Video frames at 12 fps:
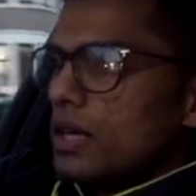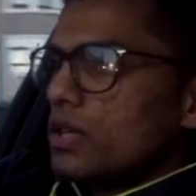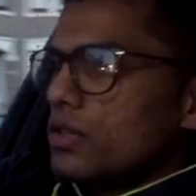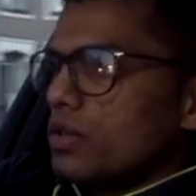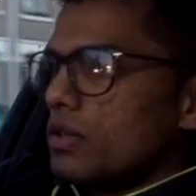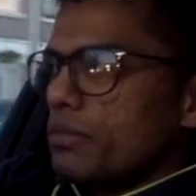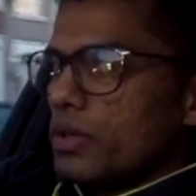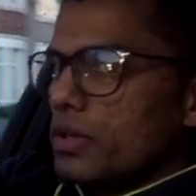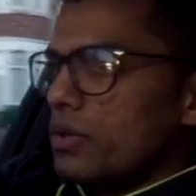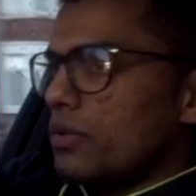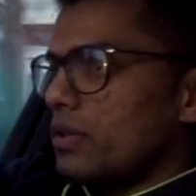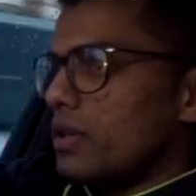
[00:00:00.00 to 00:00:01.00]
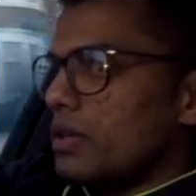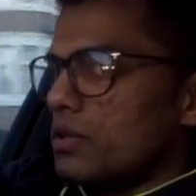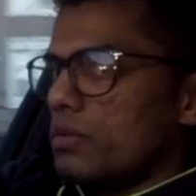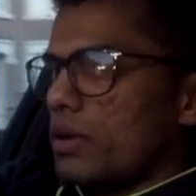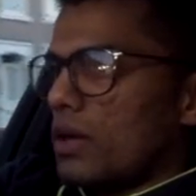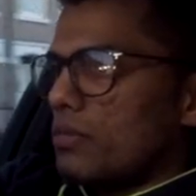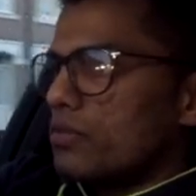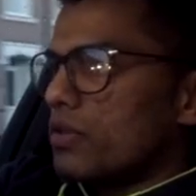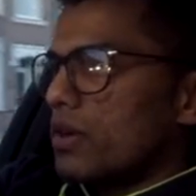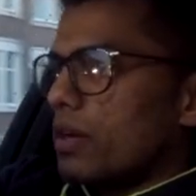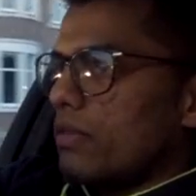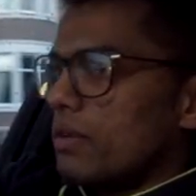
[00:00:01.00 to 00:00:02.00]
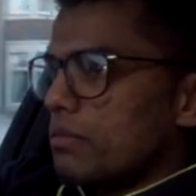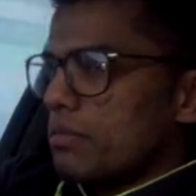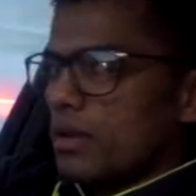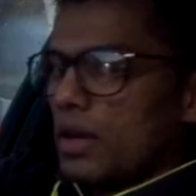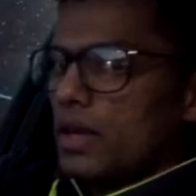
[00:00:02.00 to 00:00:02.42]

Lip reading: Shouldn't be doing this when I'm driving, but